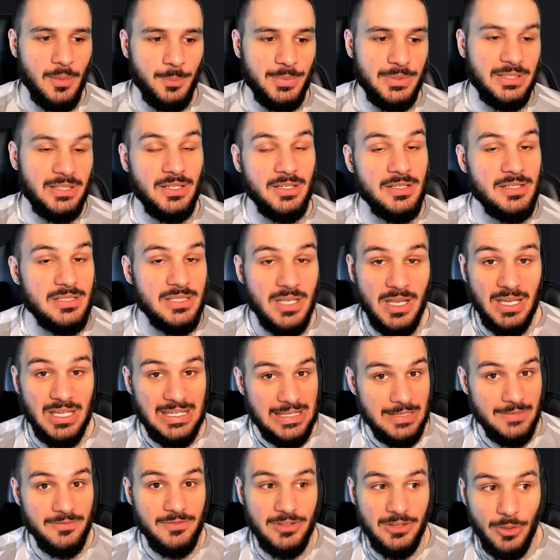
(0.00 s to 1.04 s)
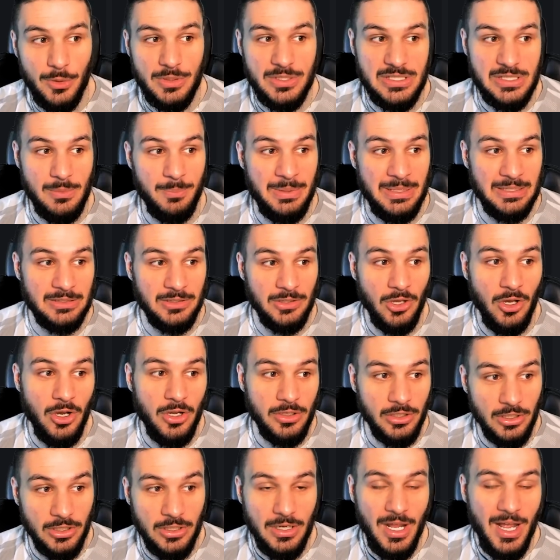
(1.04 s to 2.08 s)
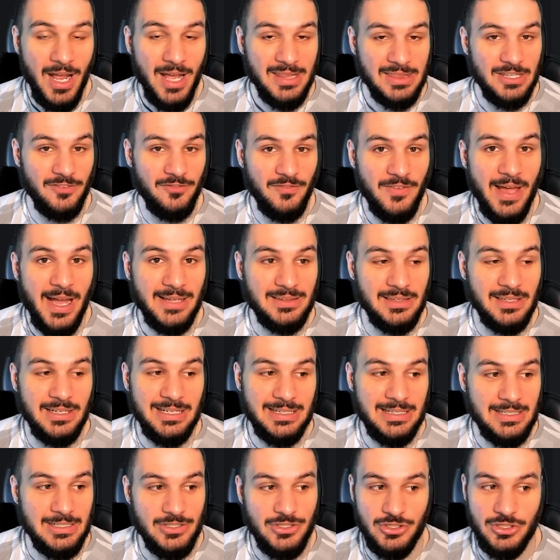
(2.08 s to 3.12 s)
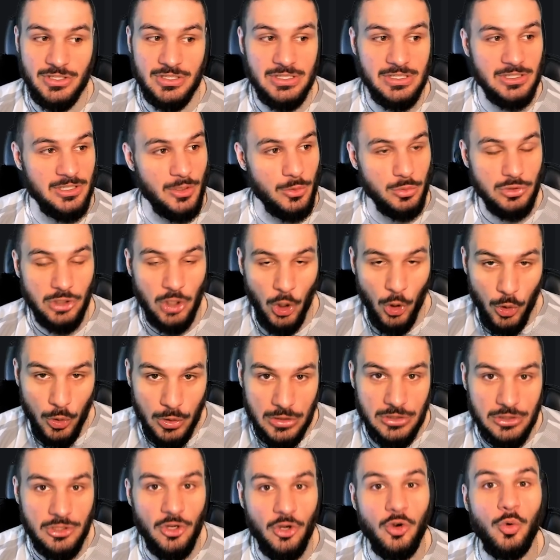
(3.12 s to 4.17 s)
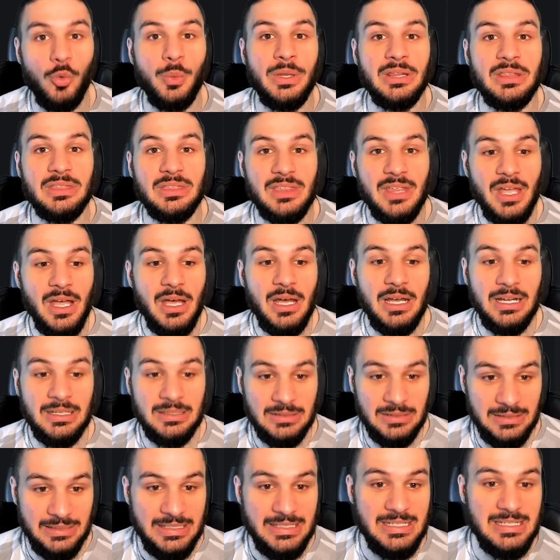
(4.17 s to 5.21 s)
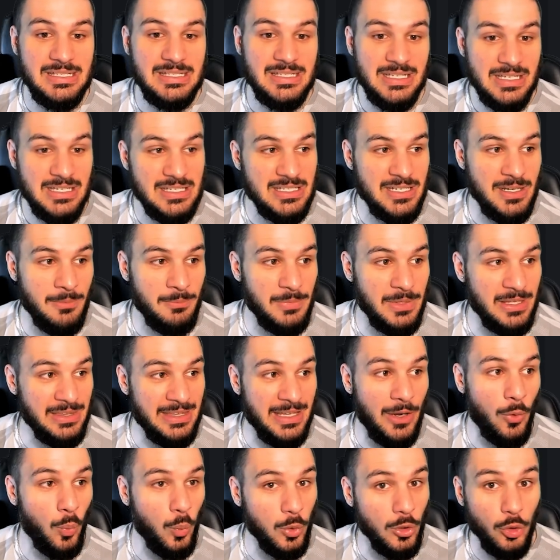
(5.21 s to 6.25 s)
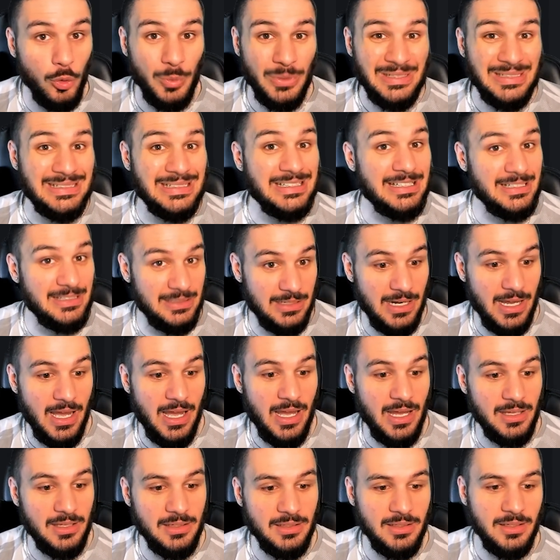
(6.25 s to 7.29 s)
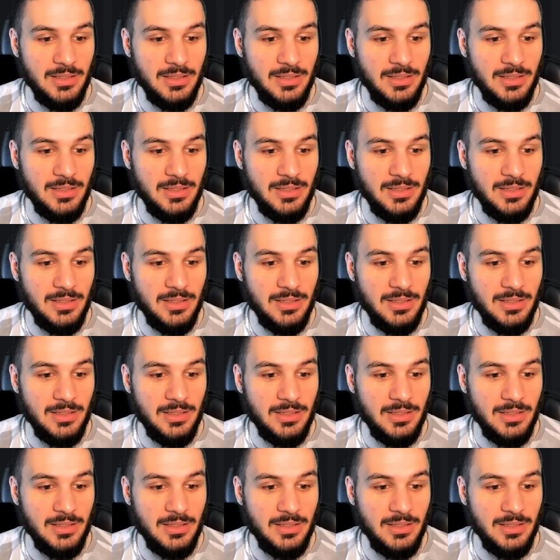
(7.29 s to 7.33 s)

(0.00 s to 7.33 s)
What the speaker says: Because even though it's a bit longer, the fact that it could just go toe-to-toe with elites is something that Whirlwind cannot.